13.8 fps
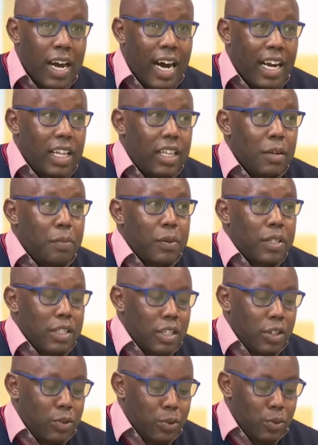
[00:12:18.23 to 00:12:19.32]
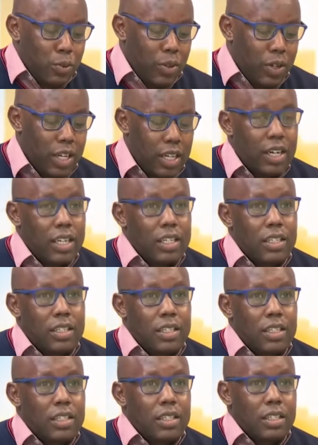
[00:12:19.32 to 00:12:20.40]
And I think President Uhuru Kenyatta
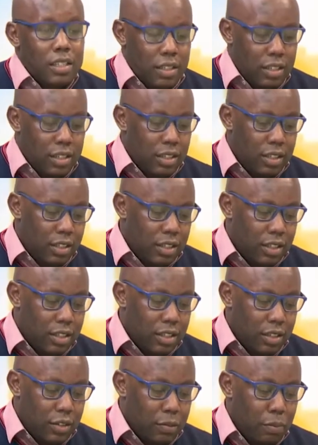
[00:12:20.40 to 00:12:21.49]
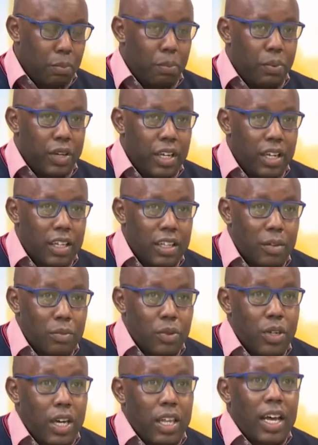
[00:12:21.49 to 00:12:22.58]
is bringing them
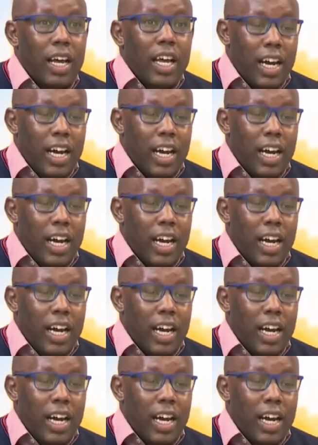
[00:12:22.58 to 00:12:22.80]
together.